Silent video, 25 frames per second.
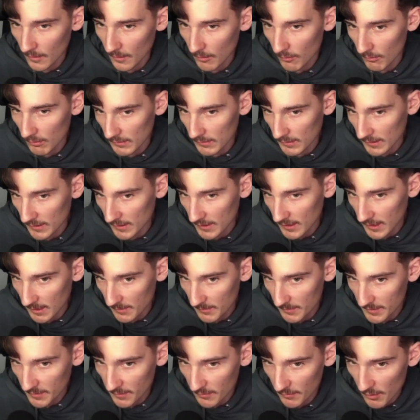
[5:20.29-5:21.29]
When it
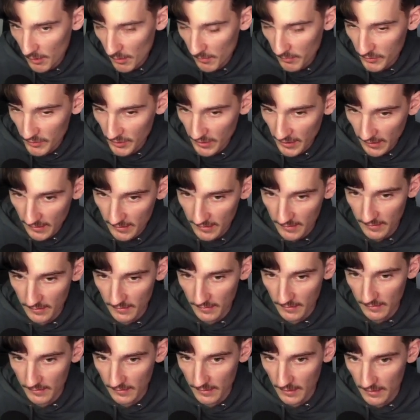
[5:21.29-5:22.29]
comes to objects,
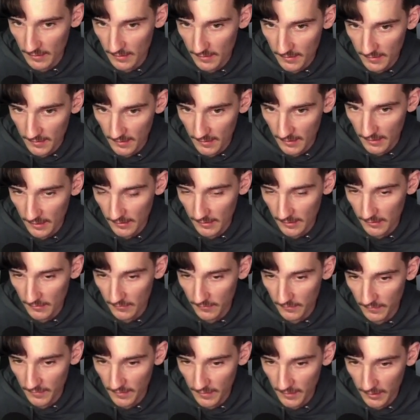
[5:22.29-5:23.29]
there is another
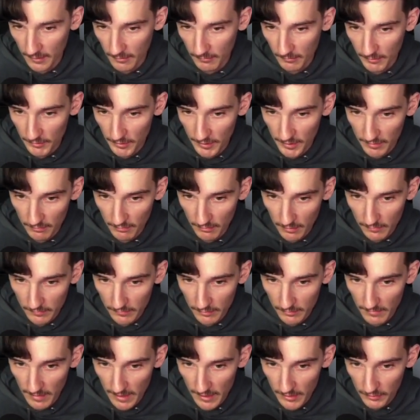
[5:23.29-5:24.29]
thing which is worth
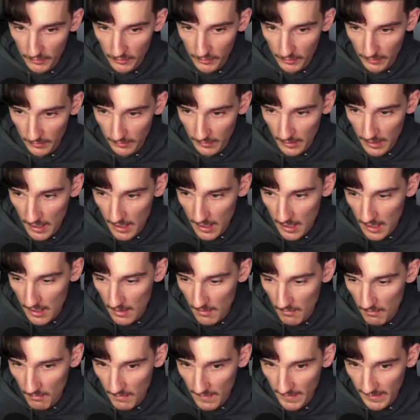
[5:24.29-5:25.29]
to mention,
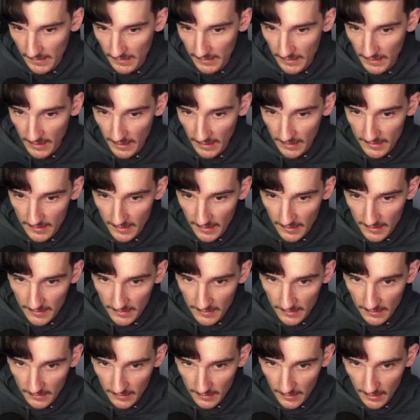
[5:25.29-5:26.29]
mainly
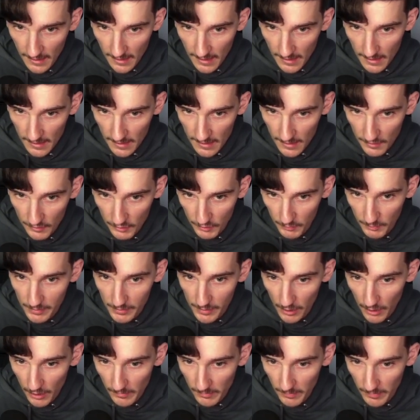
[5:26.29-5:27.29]
accessing the each
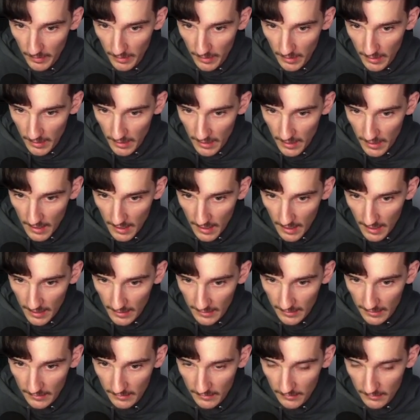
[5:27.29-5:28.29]
prop. I
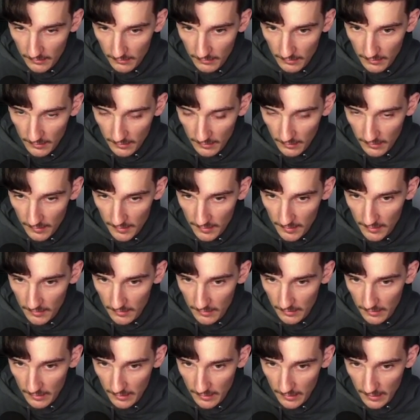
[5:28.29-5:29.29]
can do it also
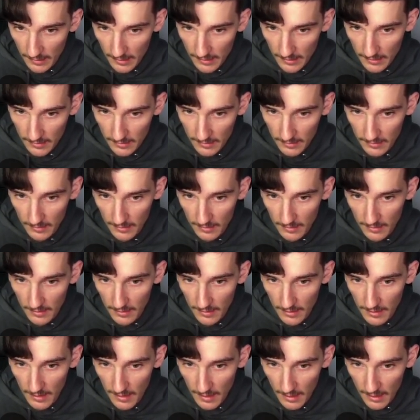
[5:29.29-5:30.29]
in the
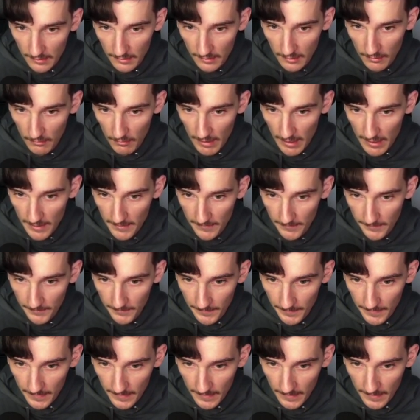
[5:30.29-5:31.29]
other way.
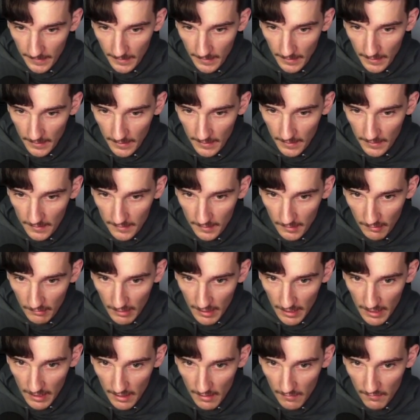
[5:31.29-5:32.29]
So
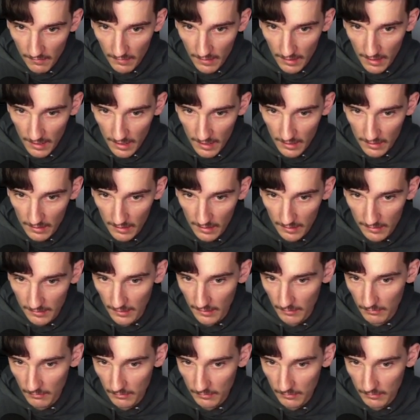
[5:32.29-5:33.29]
I have car and I
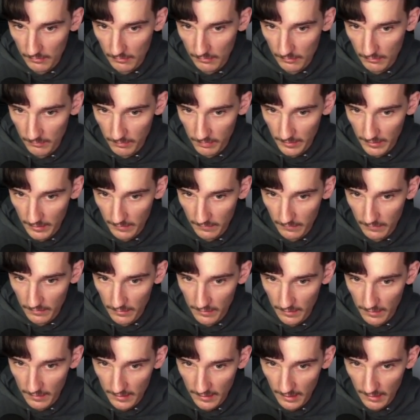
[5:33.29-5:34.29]
want to print, for
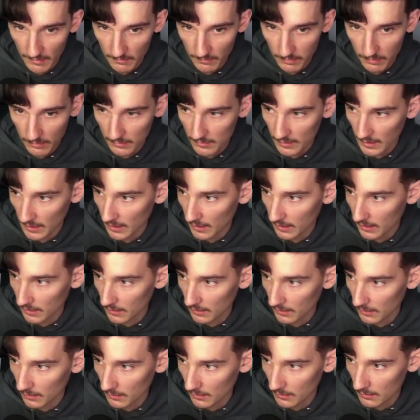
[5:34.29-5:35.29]
example, the
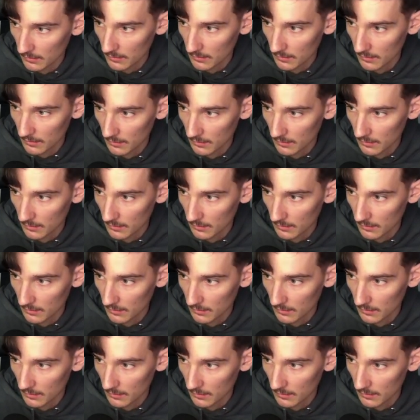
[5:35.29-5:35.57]
color,